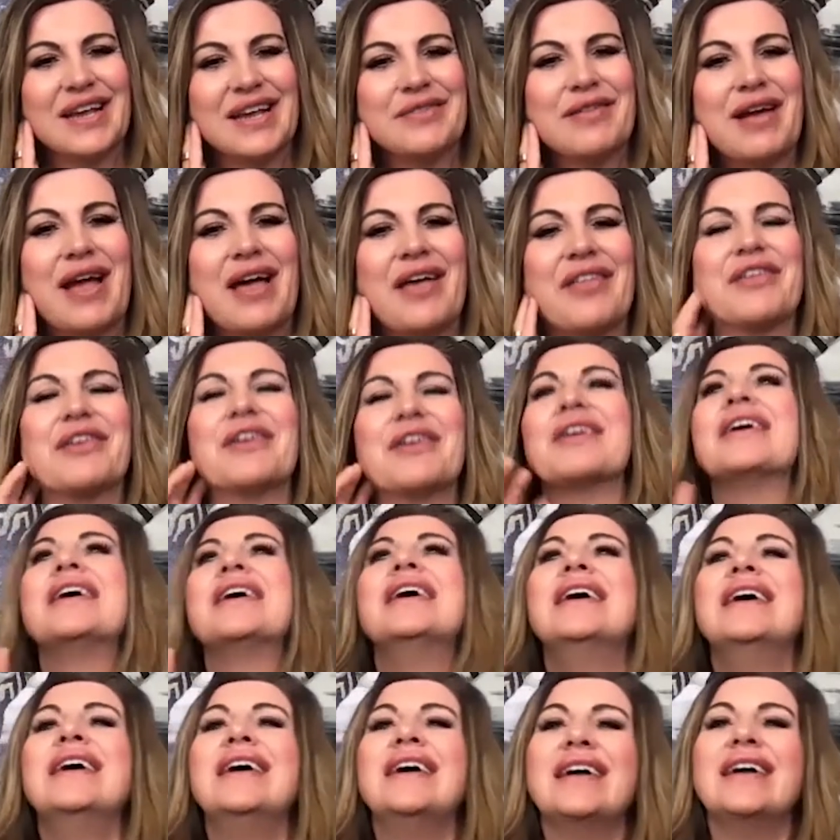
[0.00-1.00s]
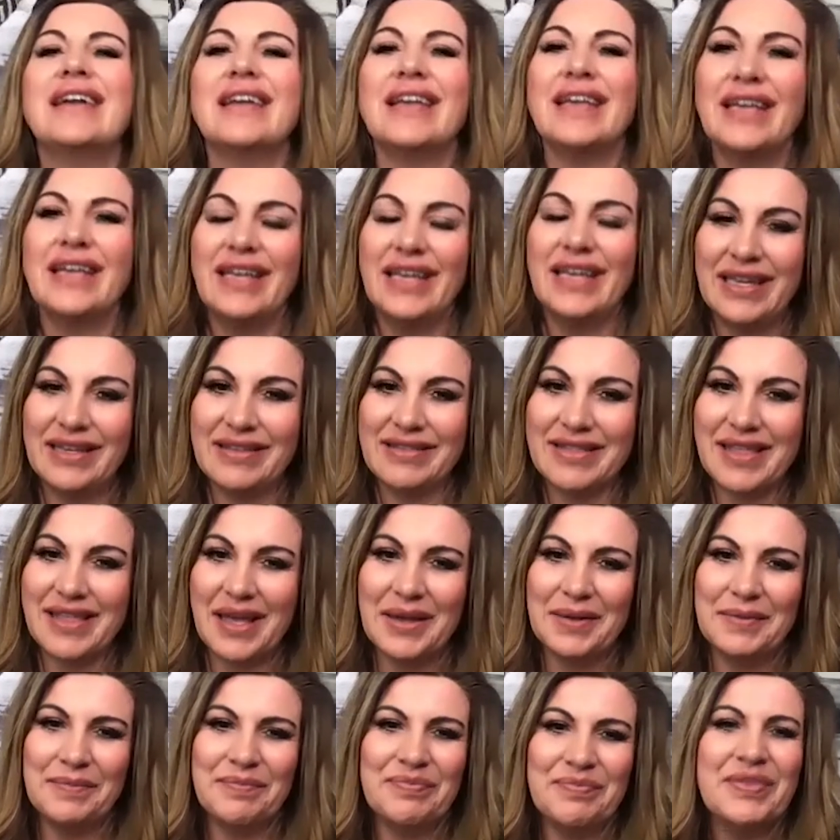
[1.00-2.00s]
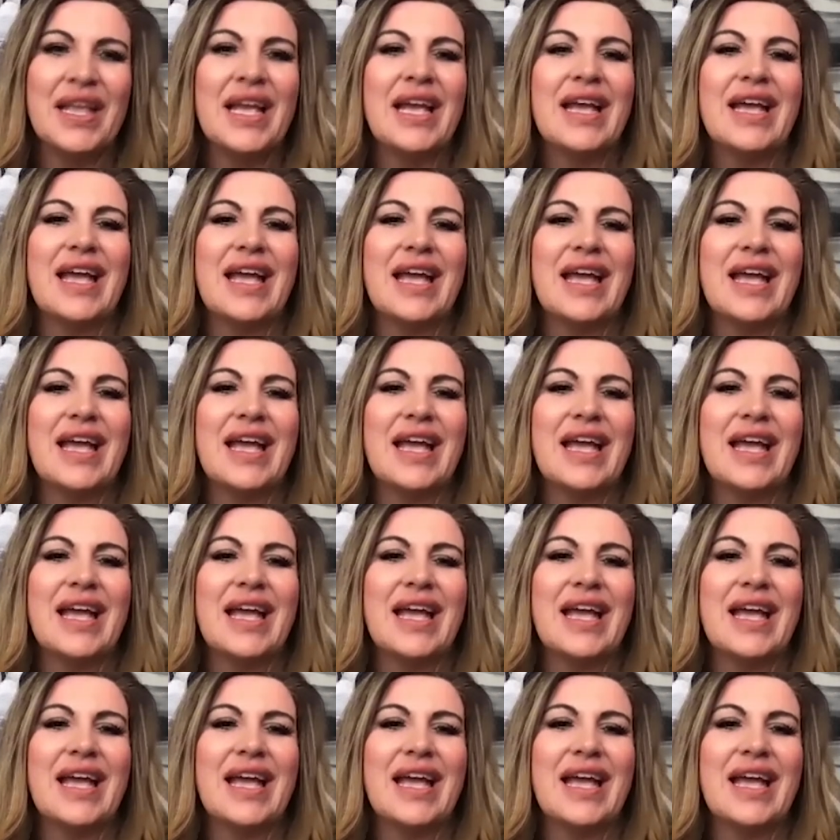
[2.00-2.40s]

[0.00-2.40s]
I'd rather eat them.